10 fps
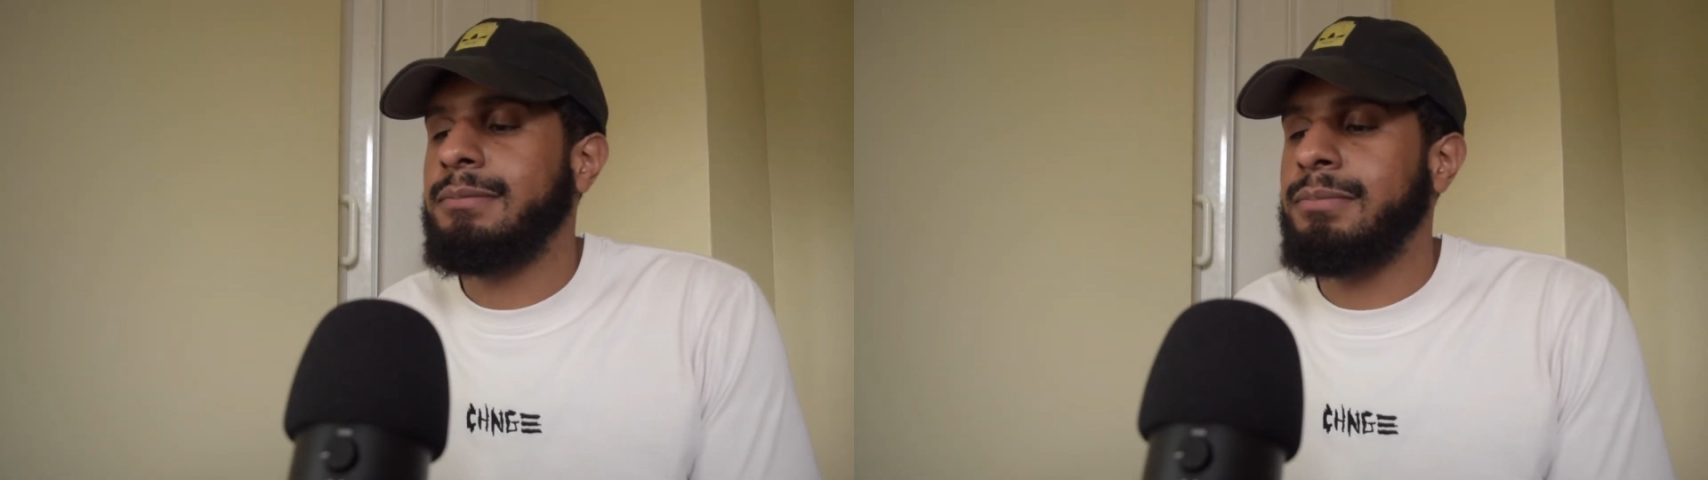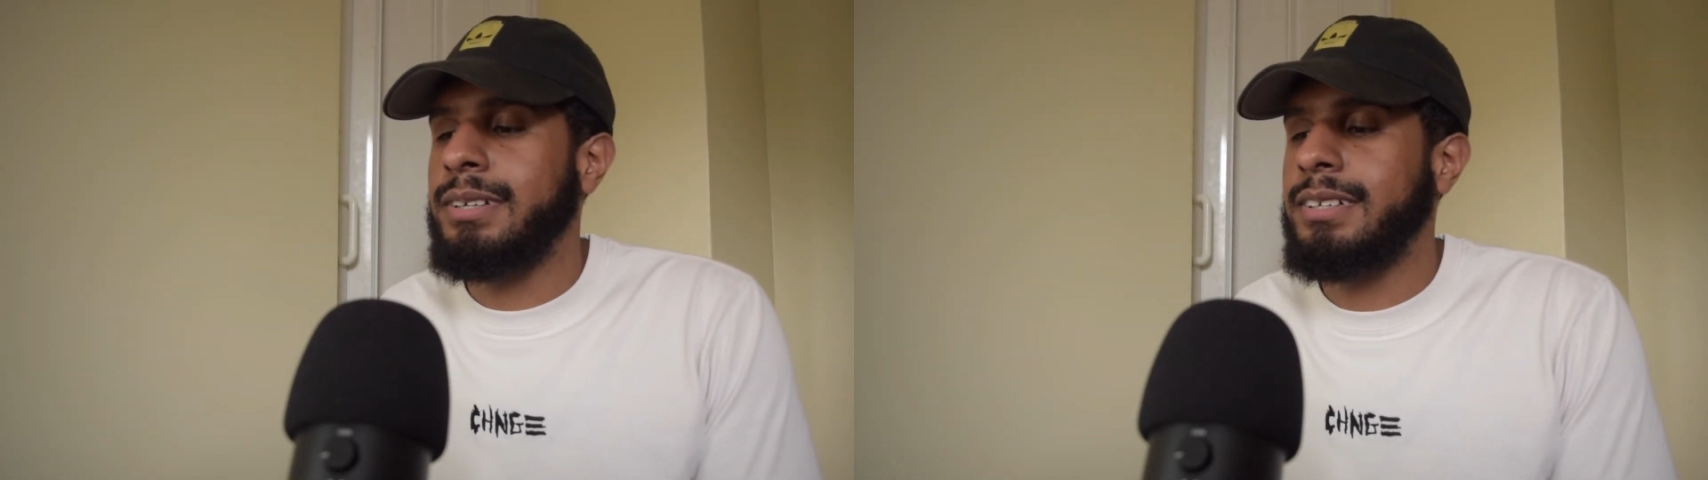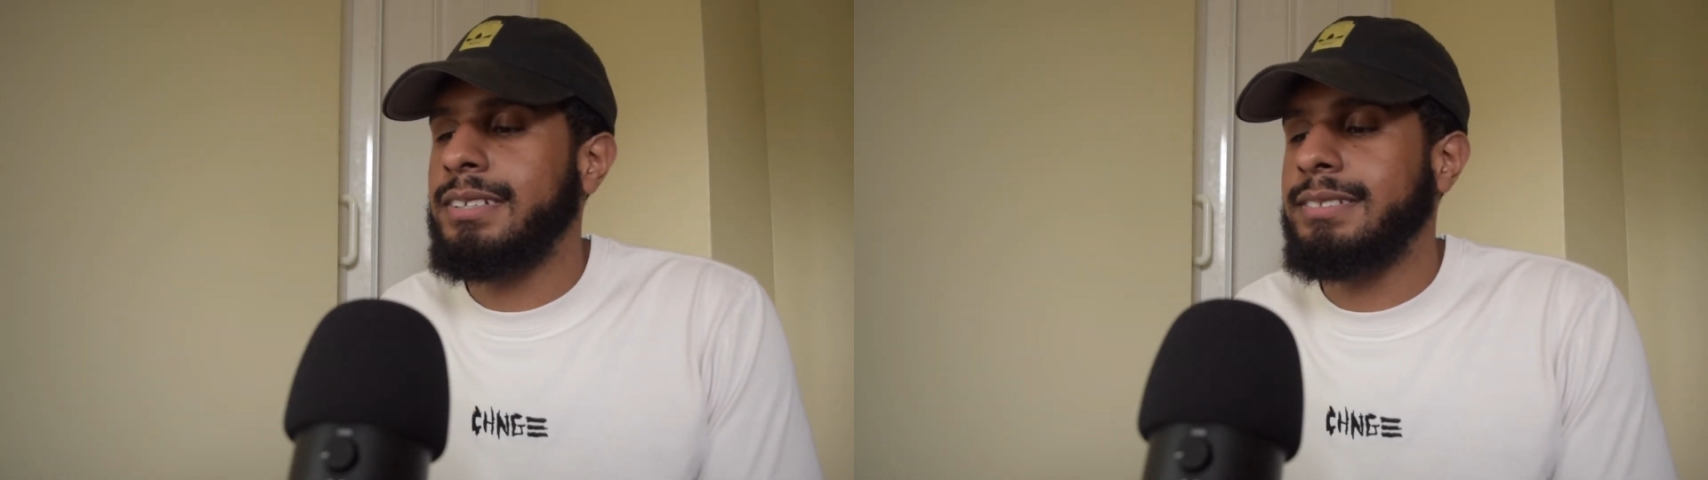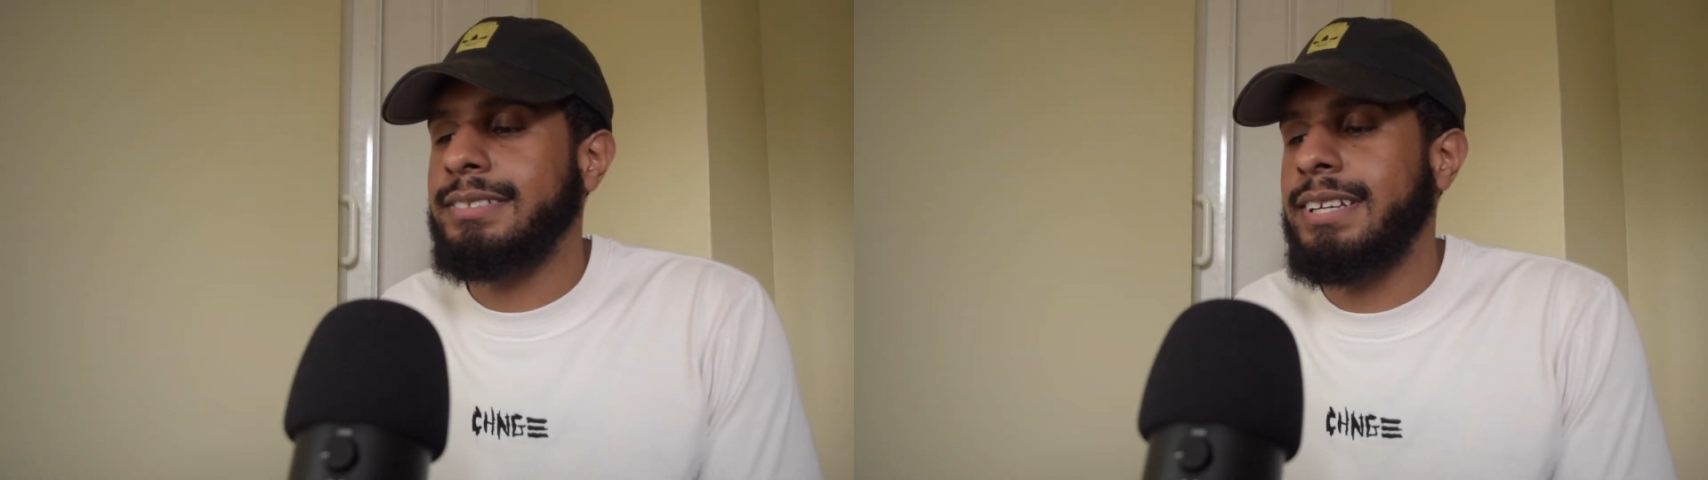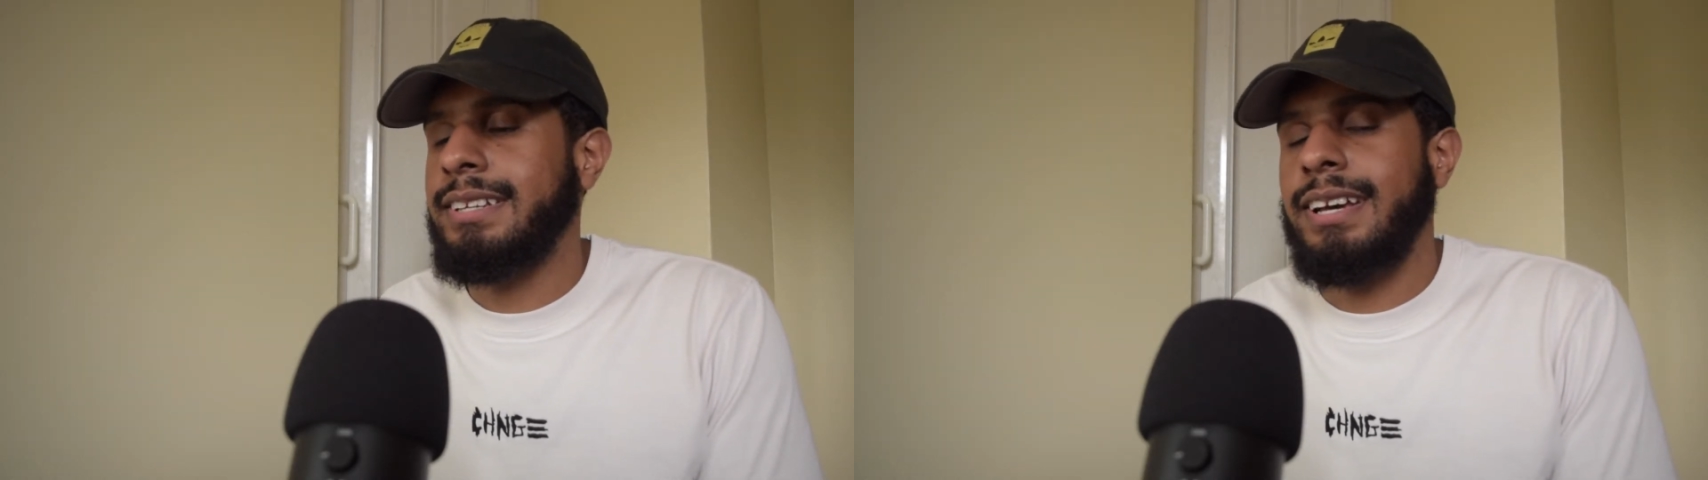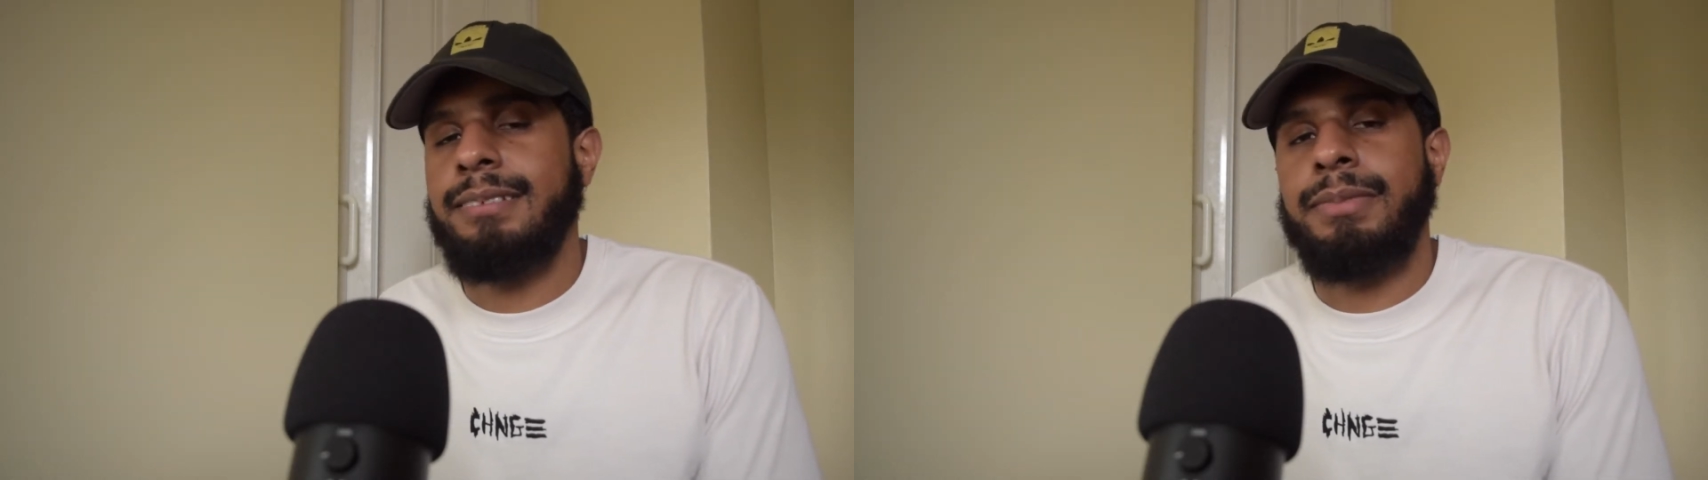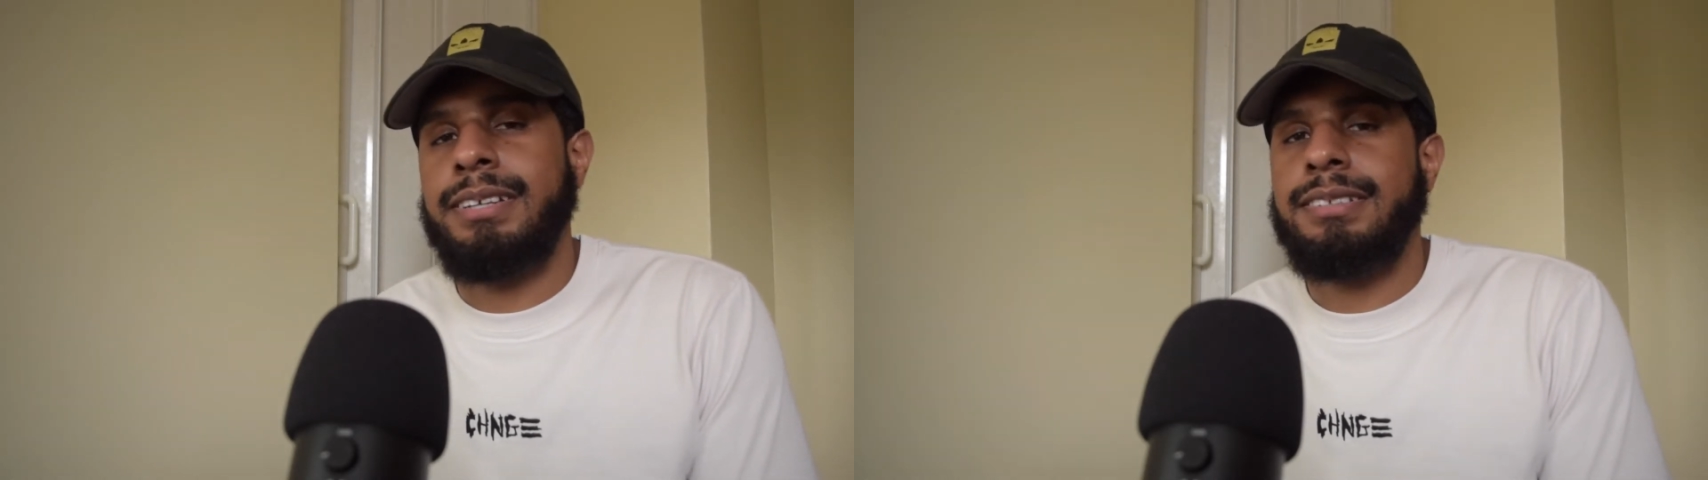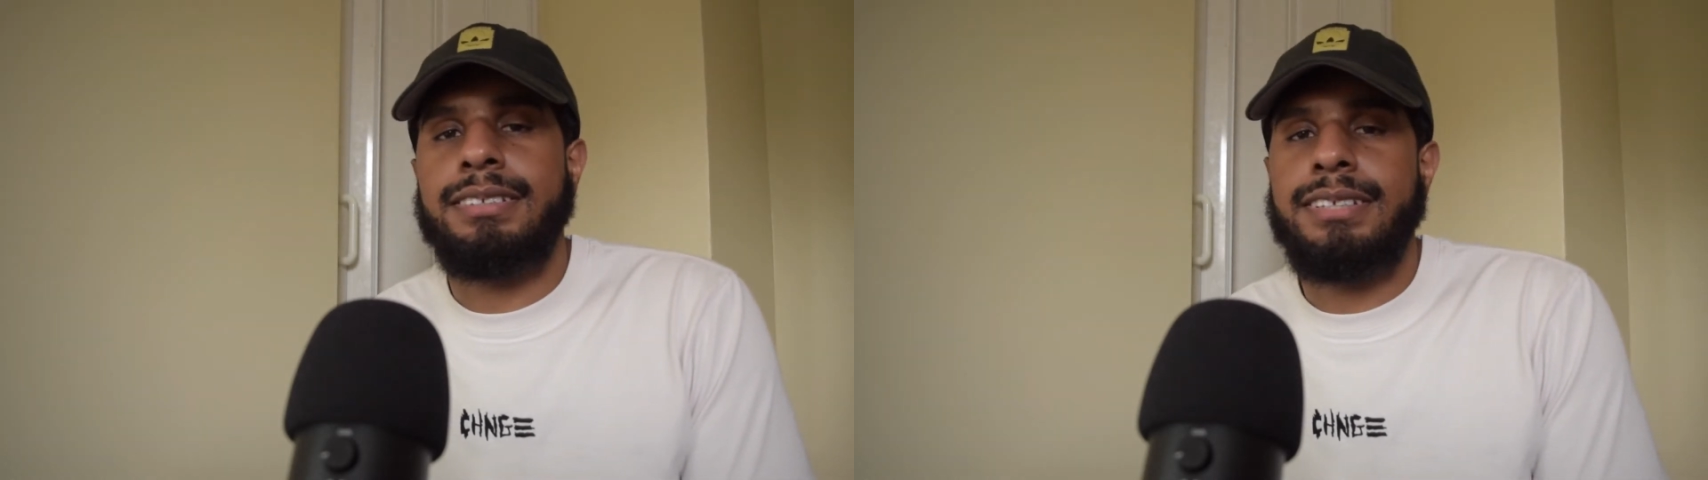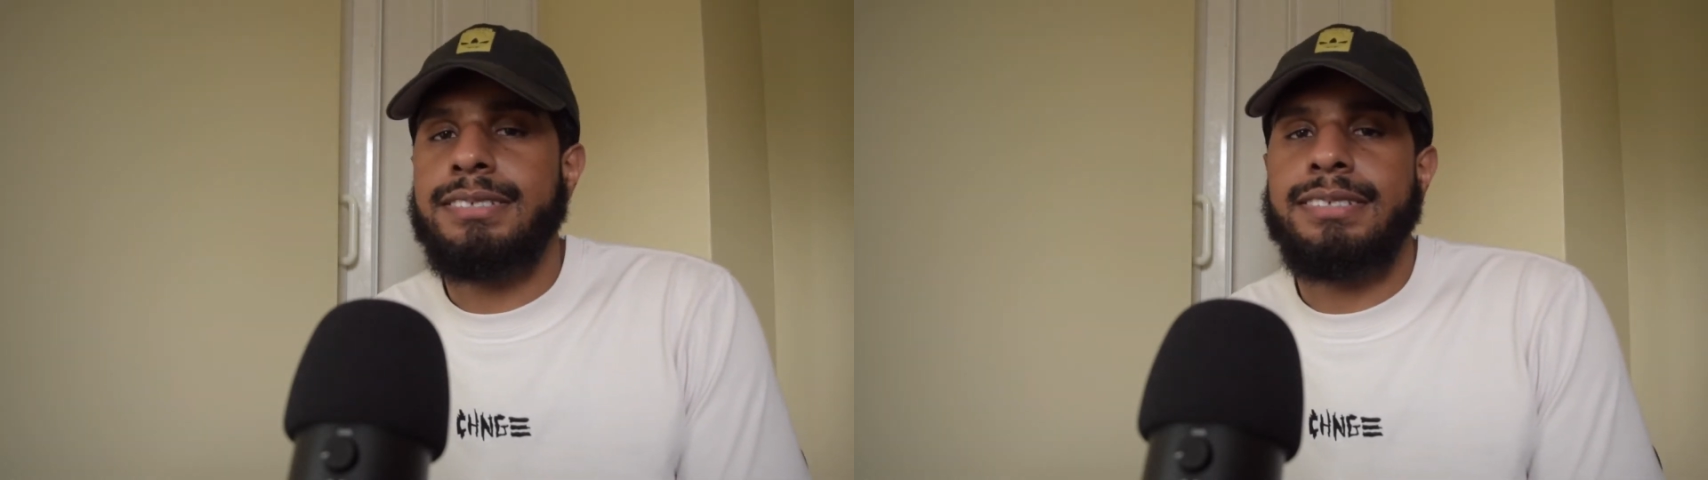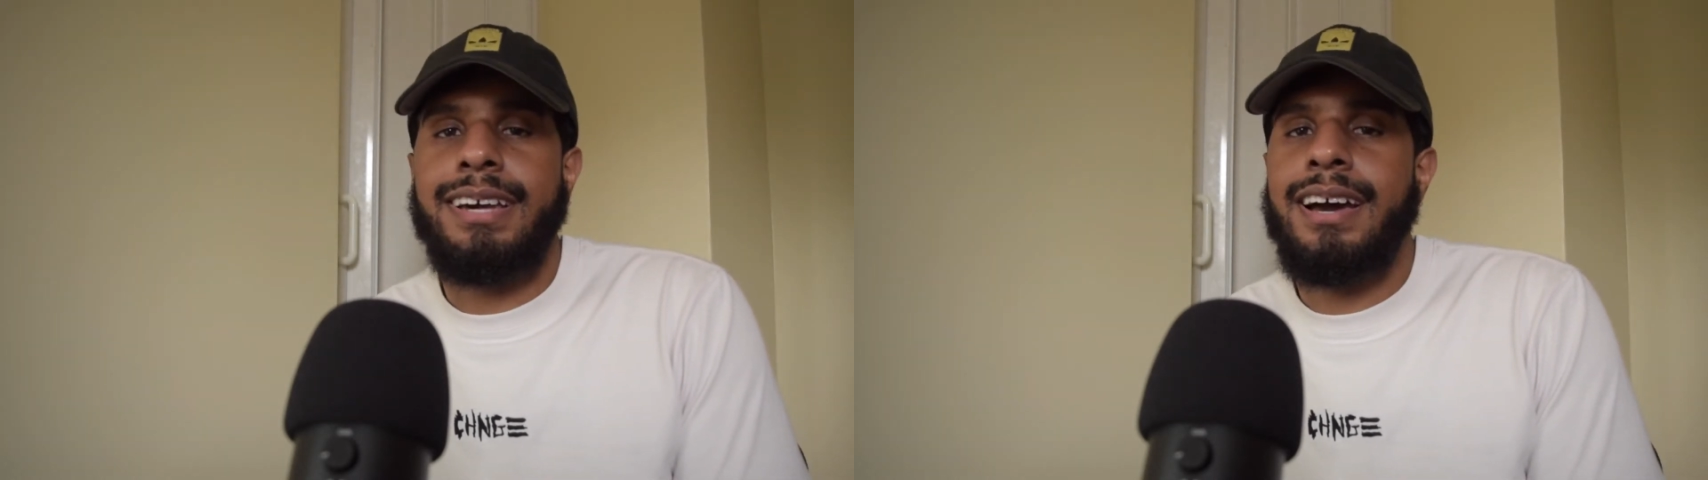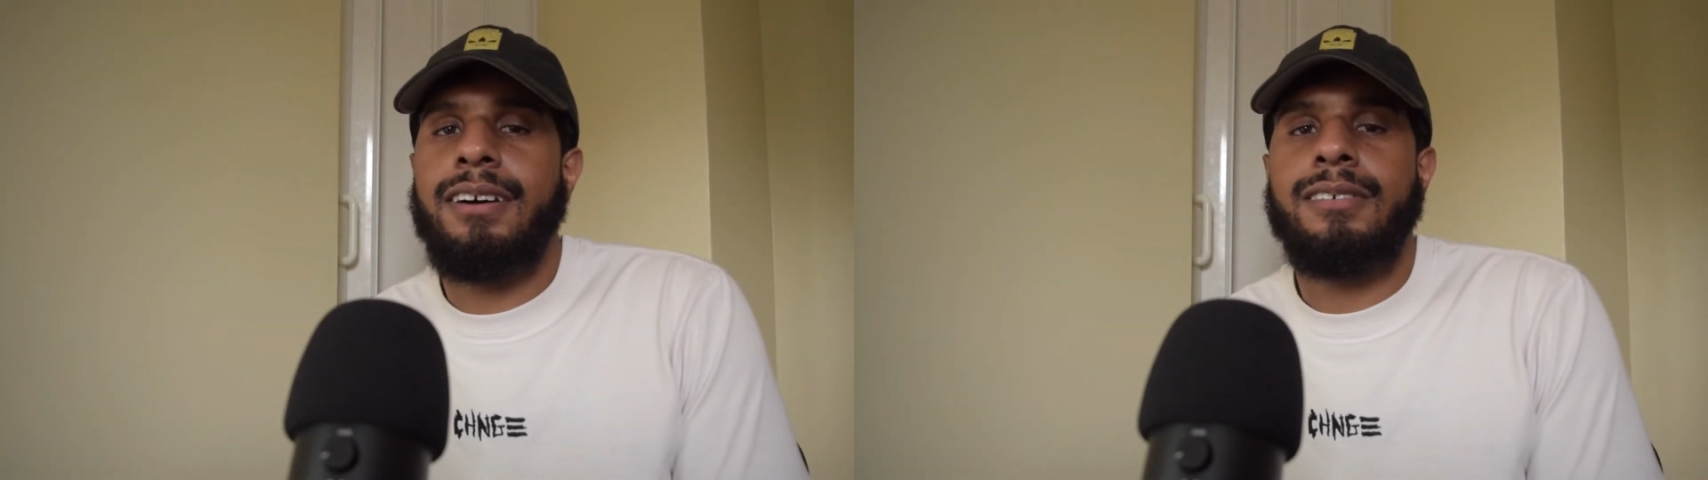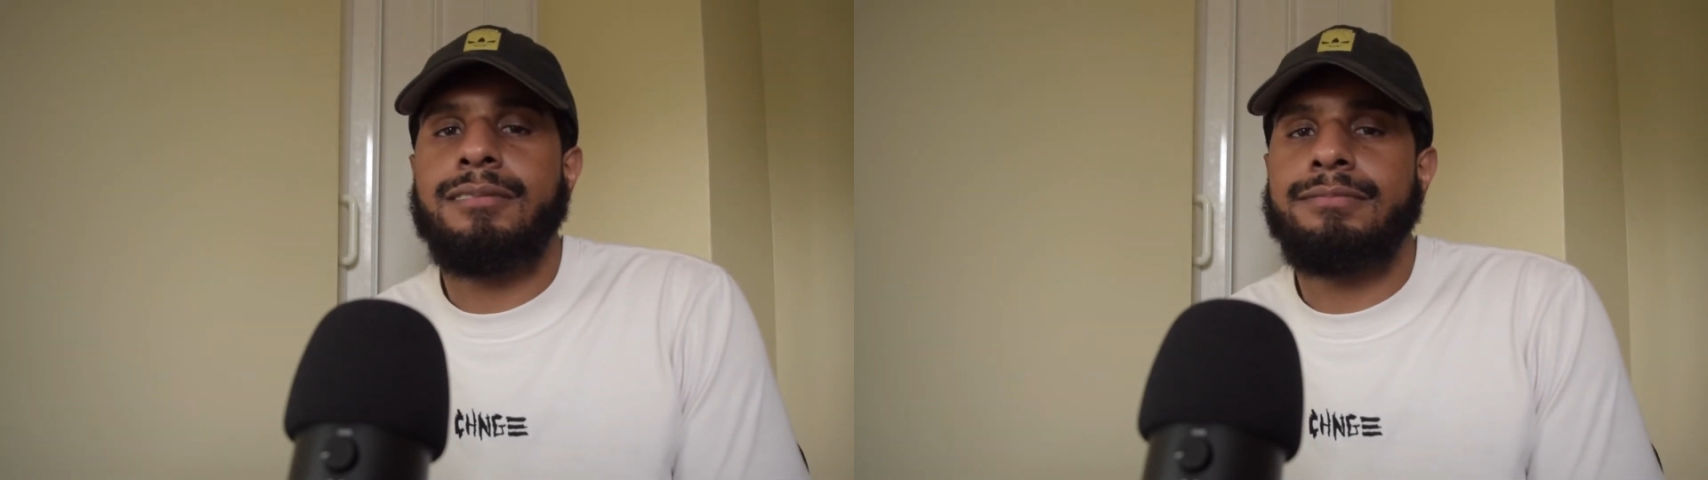Bruh, they not about to listen now.